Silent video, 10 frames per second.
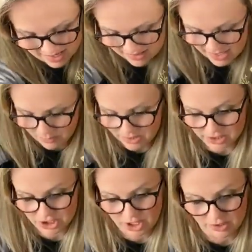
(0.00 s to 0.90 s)
And then I'm going
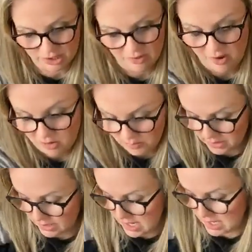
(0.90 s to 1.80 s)
to show you how I'm
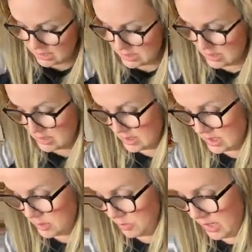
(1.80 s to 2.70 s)
going to kind of
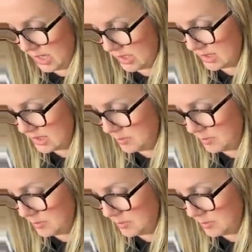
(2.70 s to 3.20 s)
display this